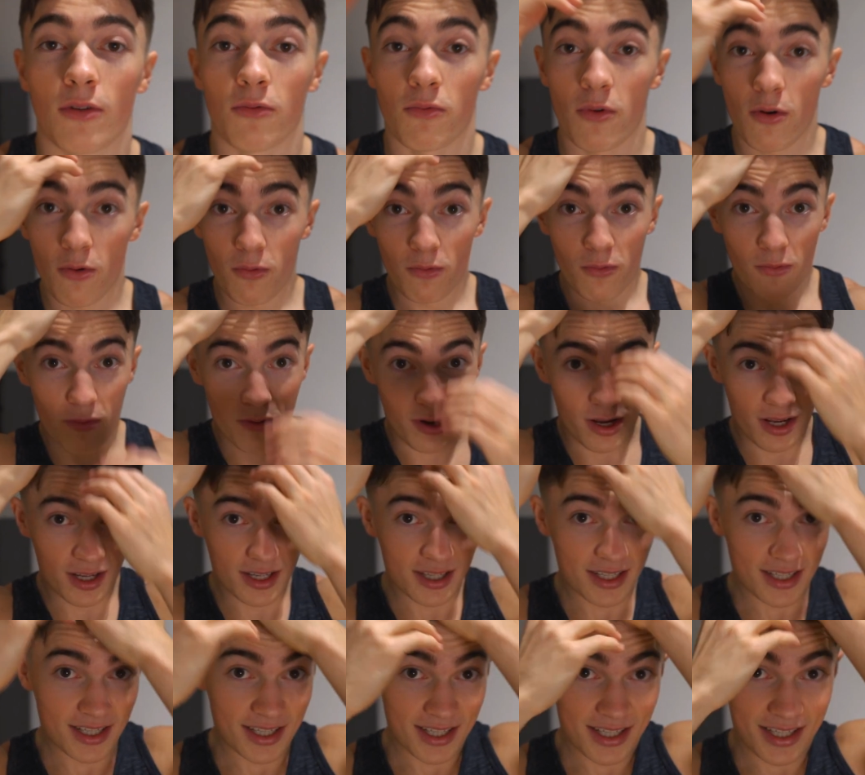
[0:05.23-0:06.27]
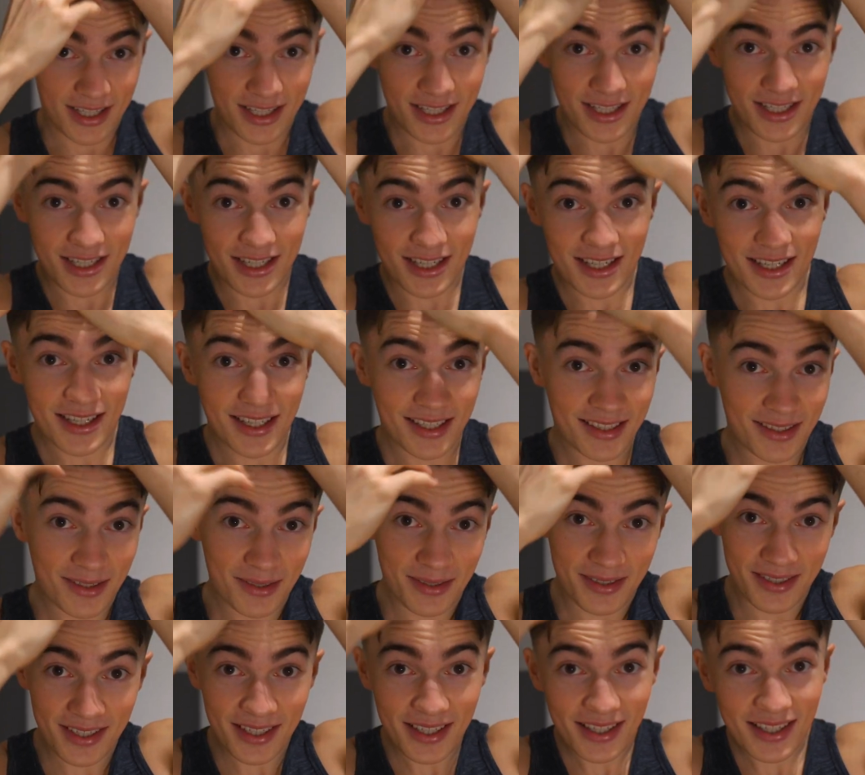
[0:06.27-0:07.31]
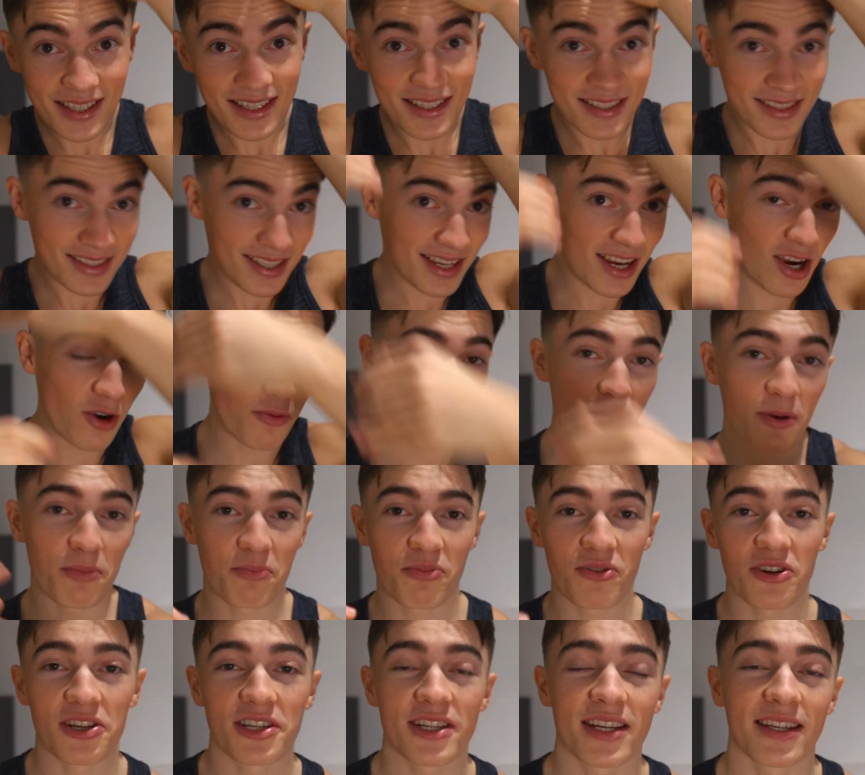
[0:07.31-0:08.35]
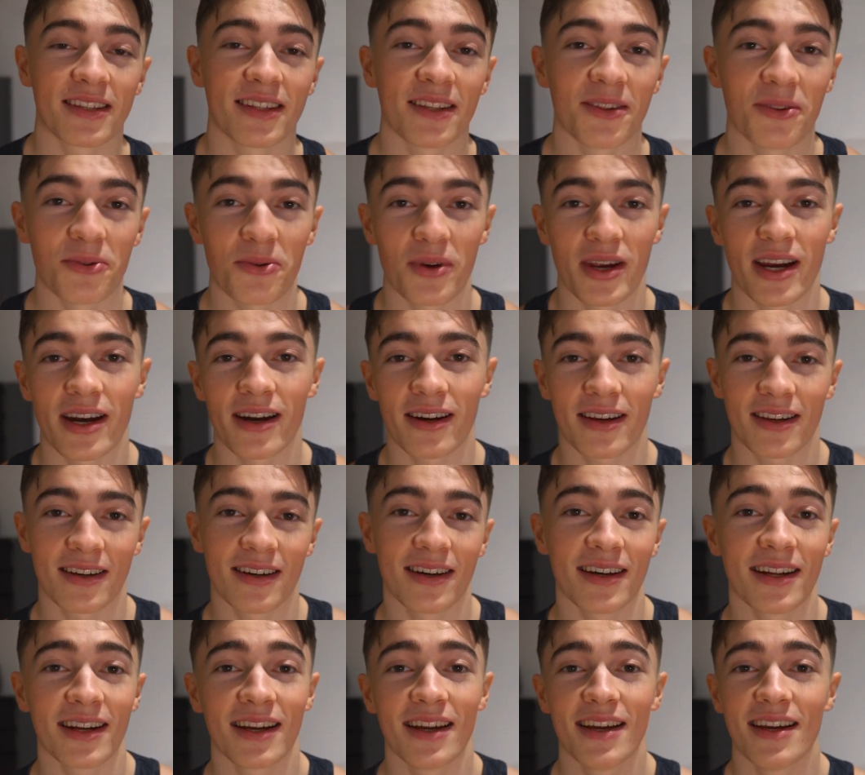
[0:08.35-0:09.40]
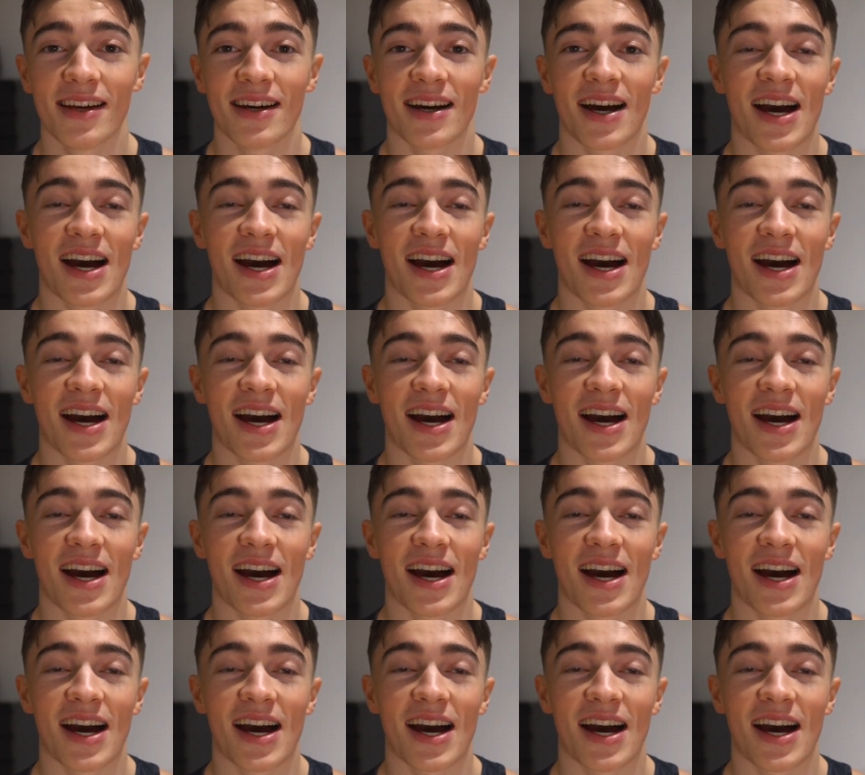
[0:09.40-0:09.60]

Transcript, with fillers: Whoa, shit, do you see this? I hope you appreciate the new haircut.